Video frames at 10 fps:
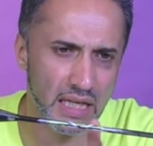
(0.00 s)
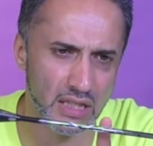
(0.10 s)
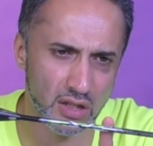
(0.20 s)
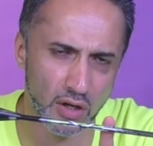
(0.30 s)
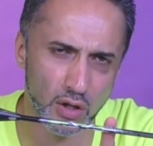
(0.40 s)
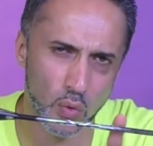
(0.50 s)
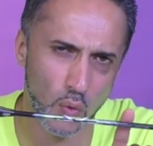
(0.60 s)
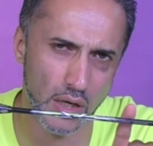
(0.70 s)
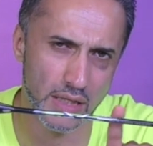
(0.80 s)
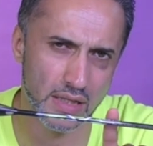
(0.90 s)
is going
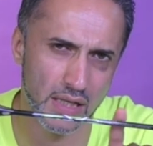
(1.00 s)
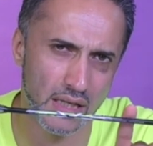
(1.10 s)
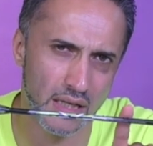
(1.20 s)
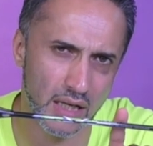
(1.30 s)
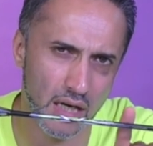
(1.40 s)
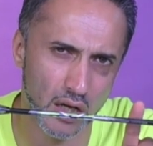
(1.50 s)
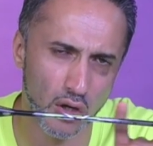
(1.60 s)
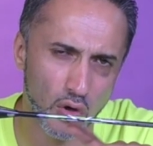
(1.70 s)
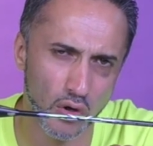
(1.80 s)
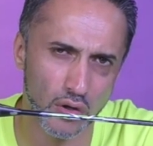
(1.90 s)
quite a
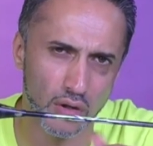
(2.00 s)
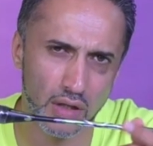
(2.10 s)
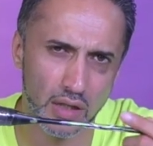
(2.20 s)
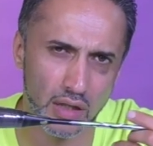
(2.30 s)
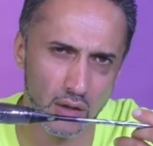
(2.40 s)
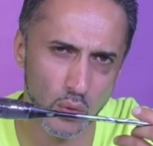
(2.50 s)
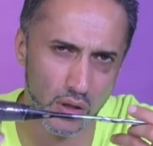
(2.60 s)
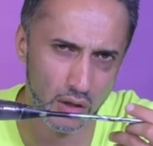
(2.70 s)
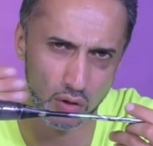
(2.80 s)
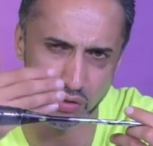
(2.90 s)
long, uh,
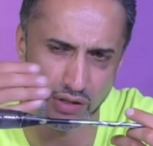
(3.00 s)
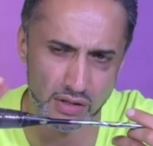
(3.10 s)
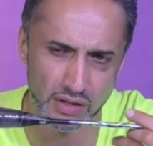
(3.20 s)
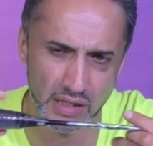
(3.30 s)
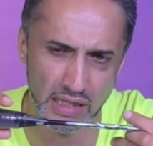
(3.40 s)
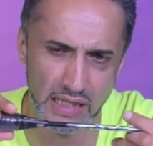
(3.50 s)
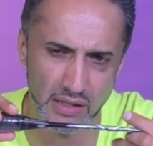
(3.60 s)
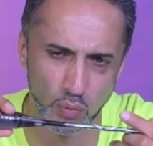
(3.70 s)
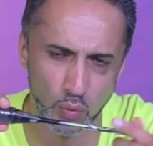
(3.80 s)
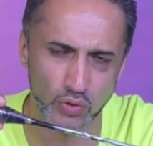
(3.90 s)
quite a long distance
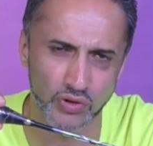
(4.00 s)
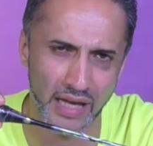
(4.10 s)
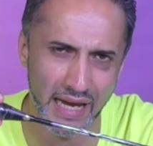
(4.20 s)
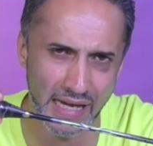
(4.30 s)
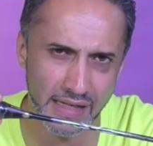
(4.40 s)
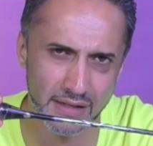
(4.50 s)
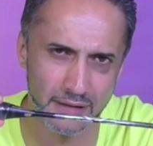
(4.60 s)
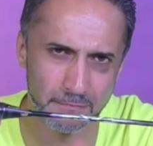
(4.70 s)
towards the head.